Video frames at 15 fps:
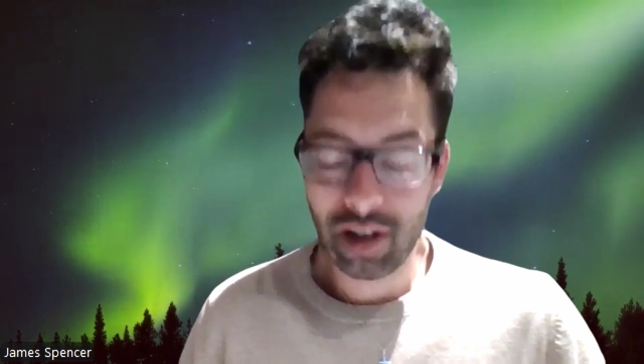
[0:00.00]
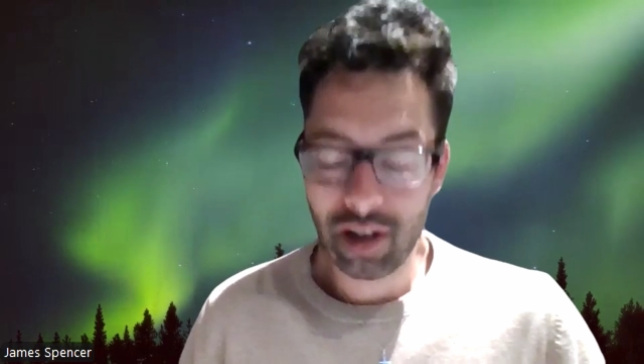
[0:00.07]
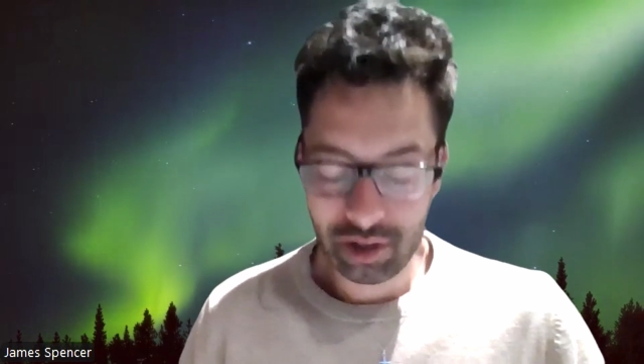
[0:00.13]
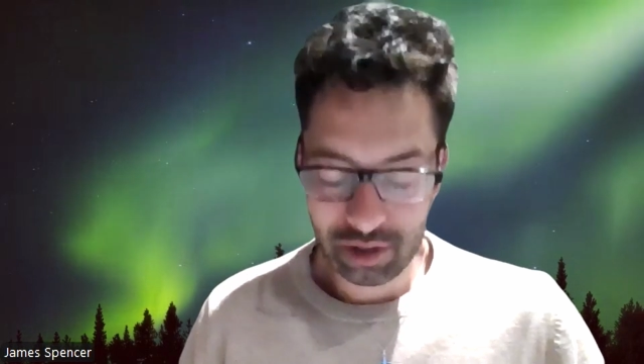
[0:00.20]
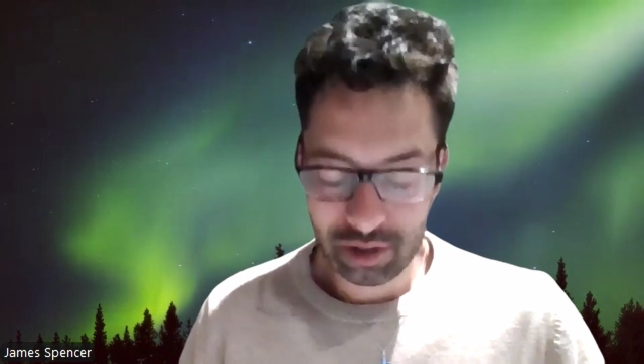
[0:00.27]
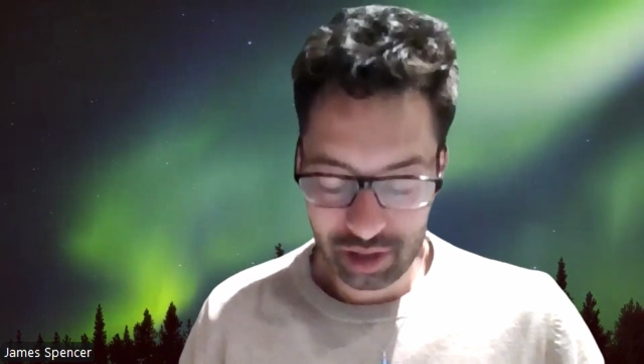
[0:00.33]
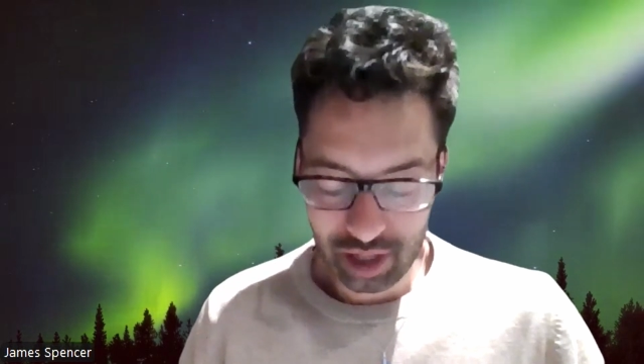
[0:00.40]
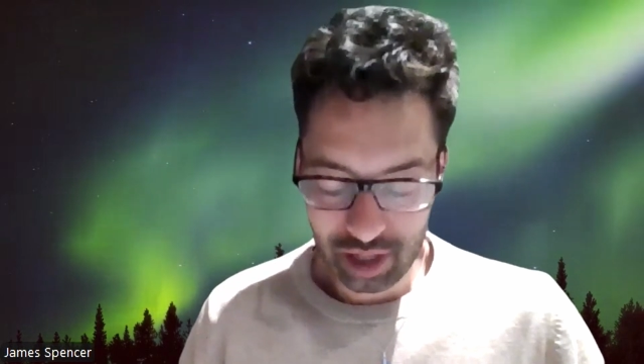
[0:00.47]

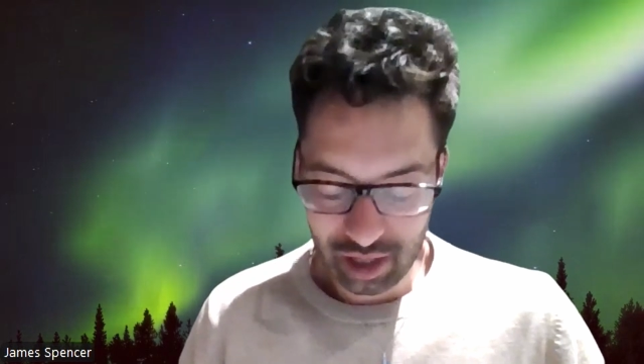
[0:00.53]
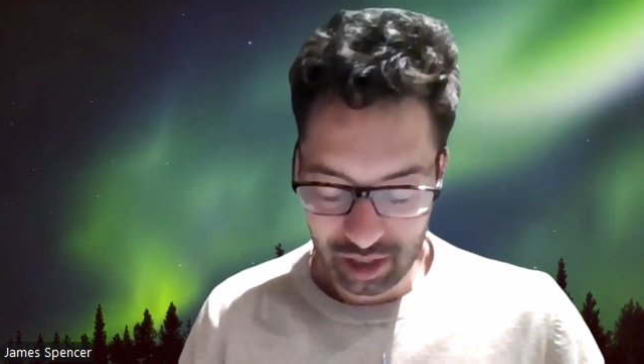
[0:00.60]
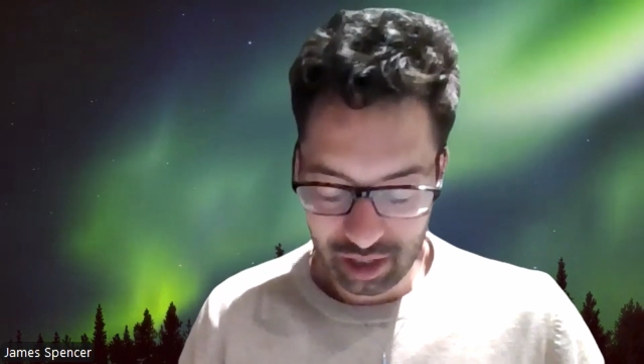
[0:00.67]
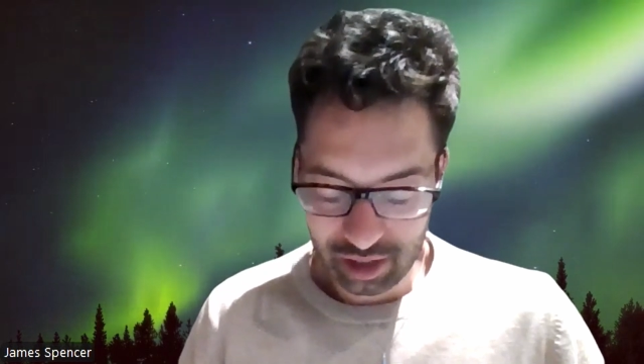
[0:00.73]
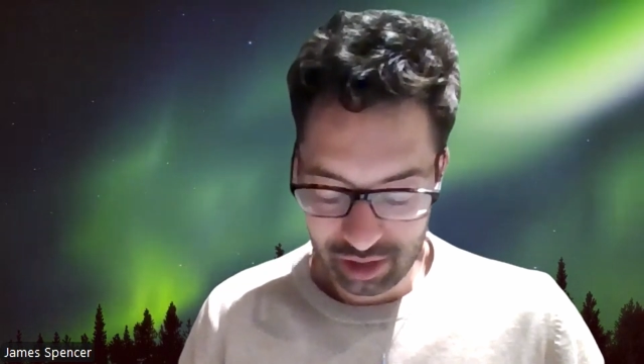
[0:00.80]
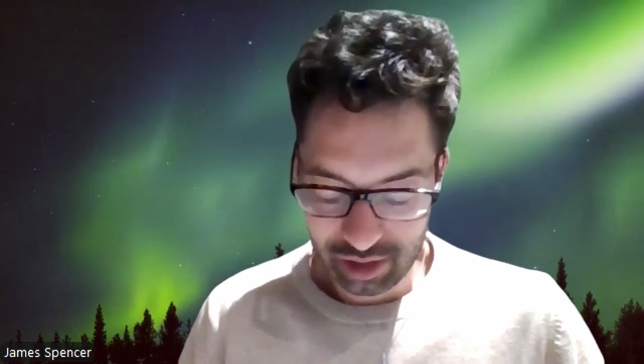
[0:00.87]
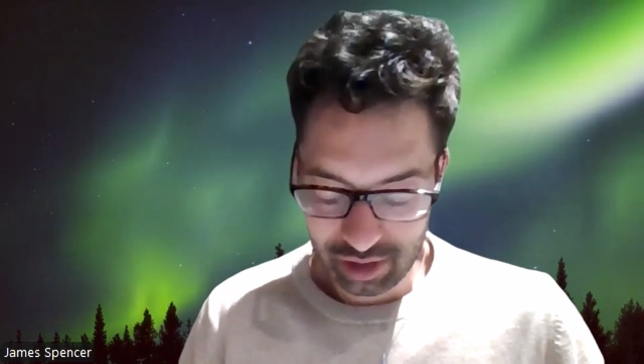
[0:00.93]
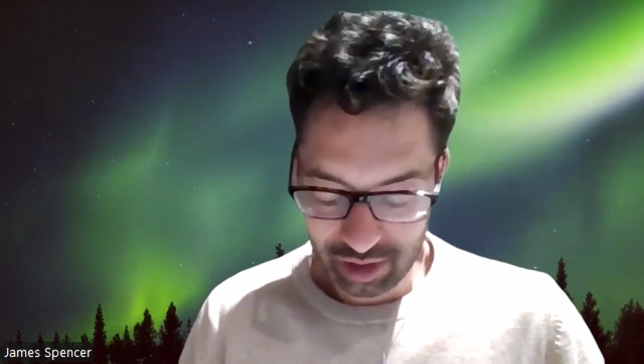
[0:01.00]
Dart,
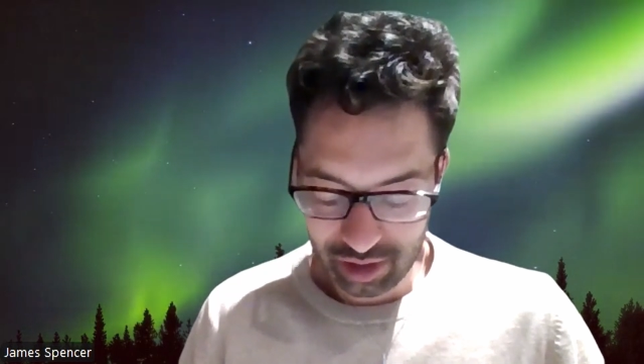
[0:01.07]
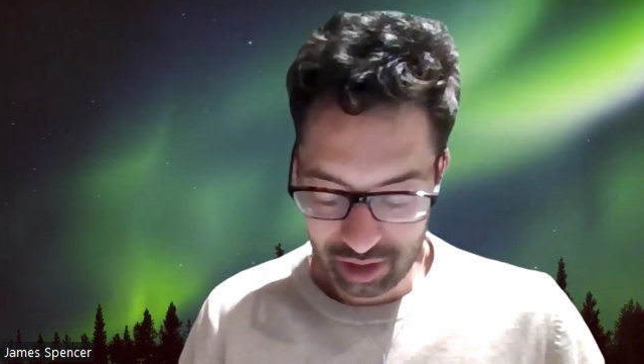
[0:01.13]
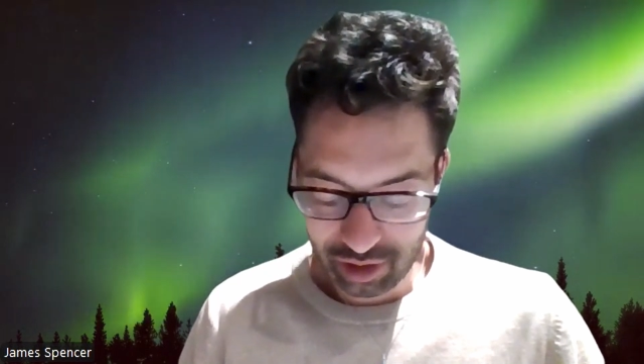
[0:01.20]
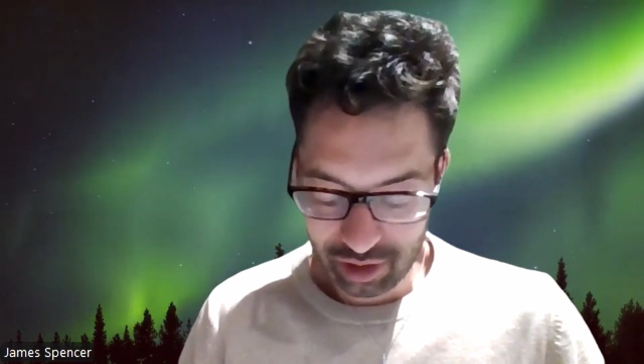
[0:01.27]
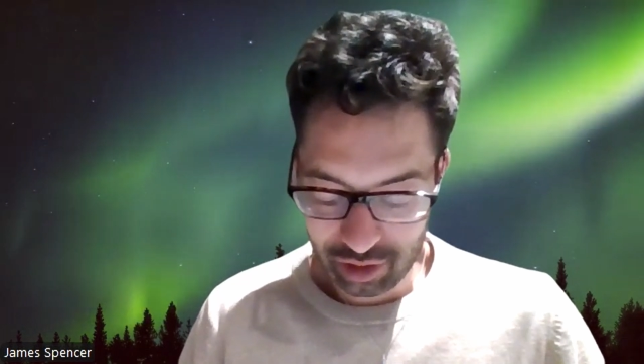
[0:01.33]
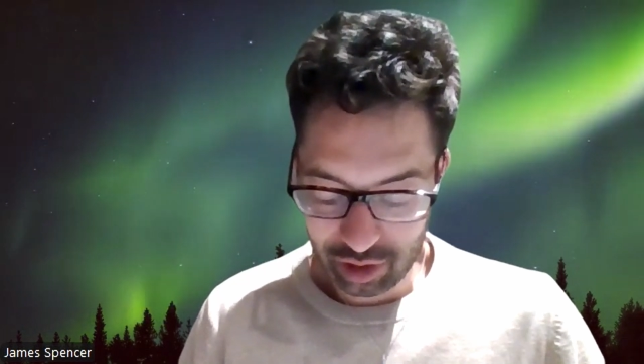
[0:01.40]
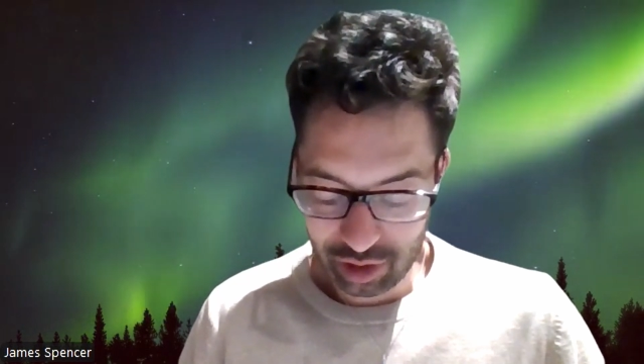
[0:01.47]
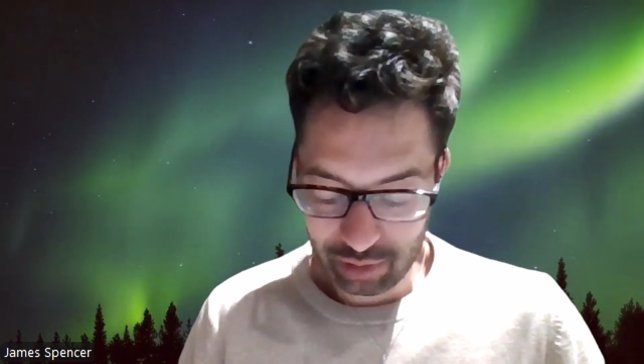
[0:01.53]
and
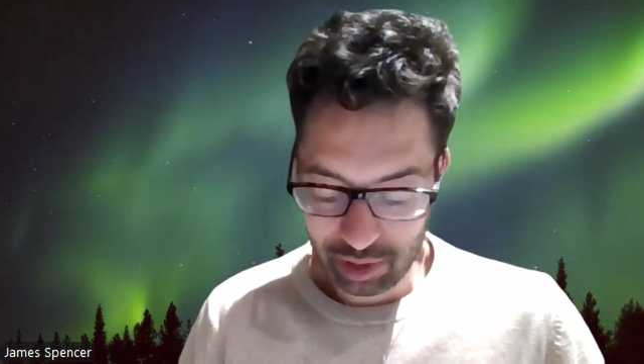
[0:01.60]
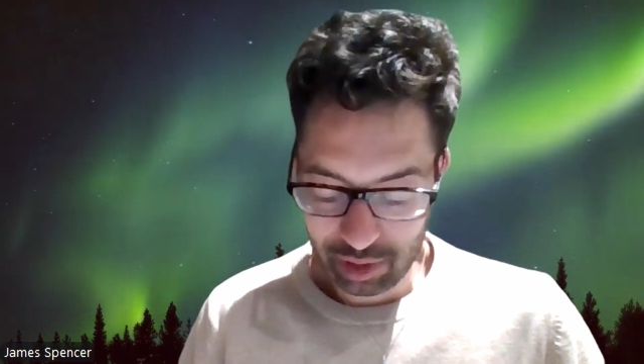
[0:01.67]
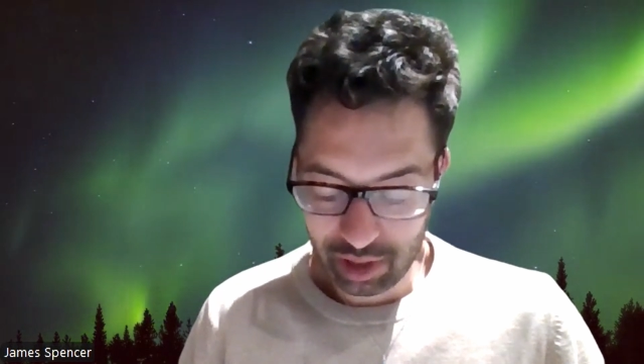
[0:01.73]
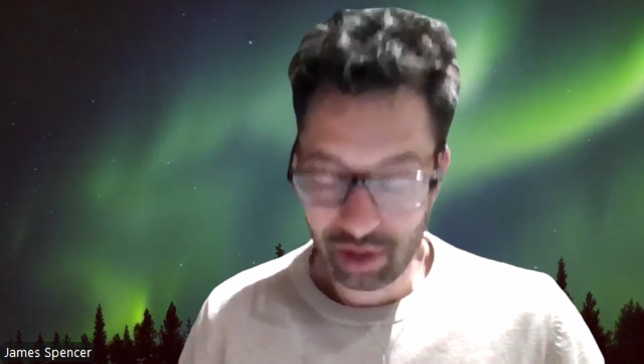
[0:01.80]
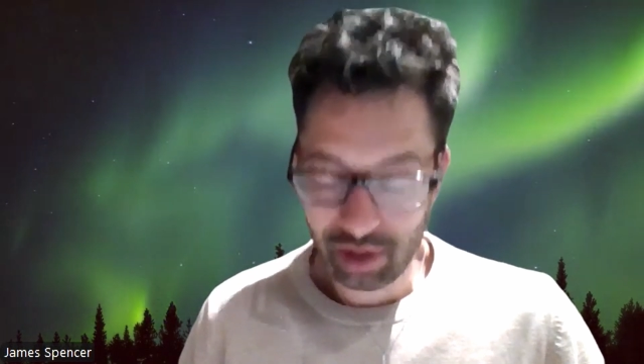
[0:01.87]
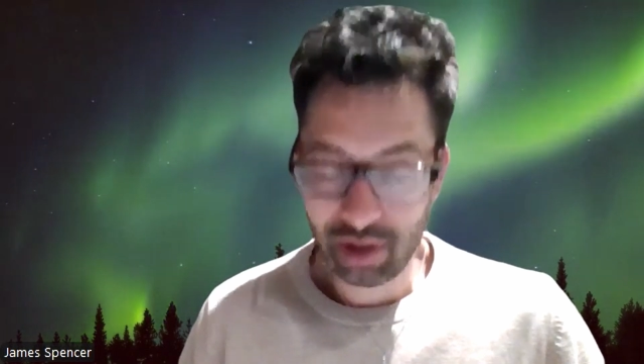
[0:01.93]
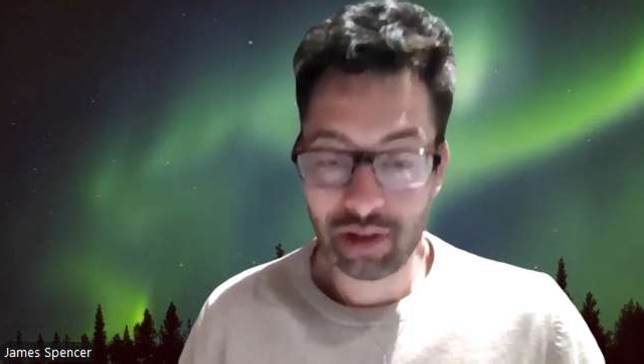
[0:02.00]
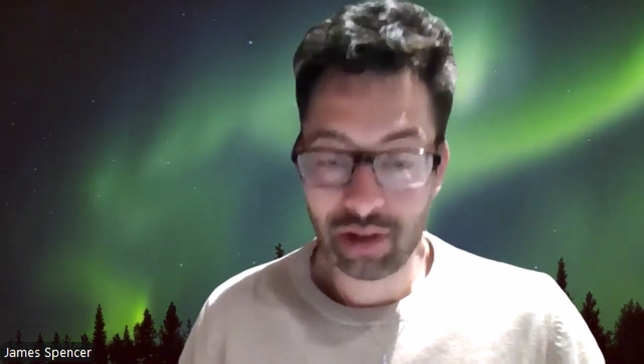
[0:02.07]
she beat
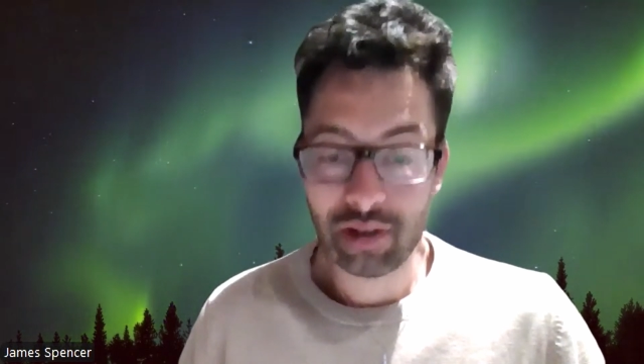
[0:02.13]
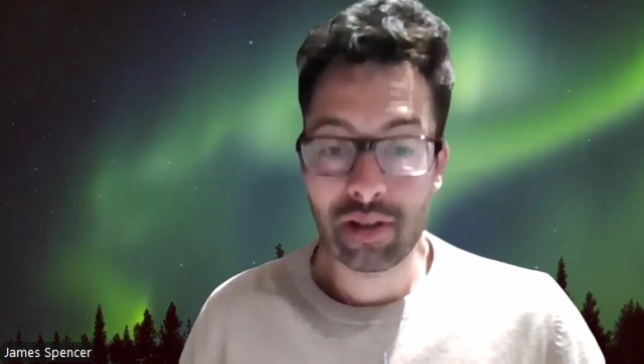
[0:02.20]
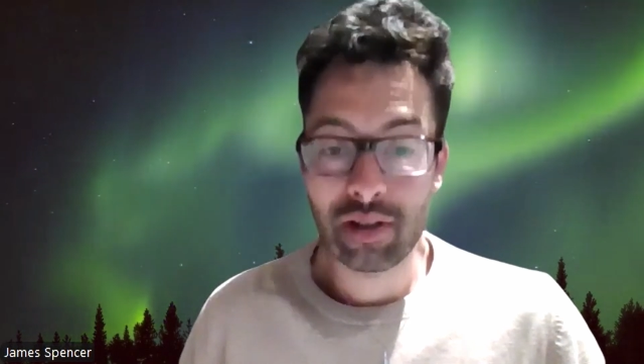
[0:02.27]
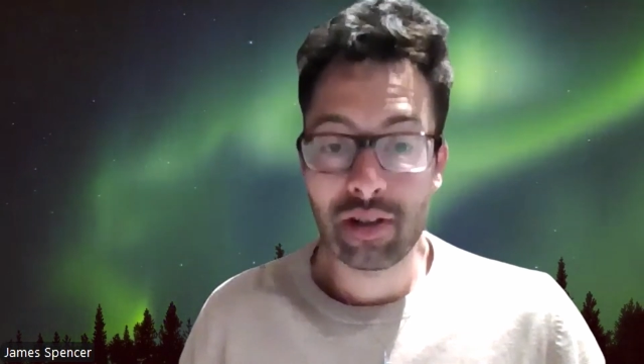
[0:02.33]
her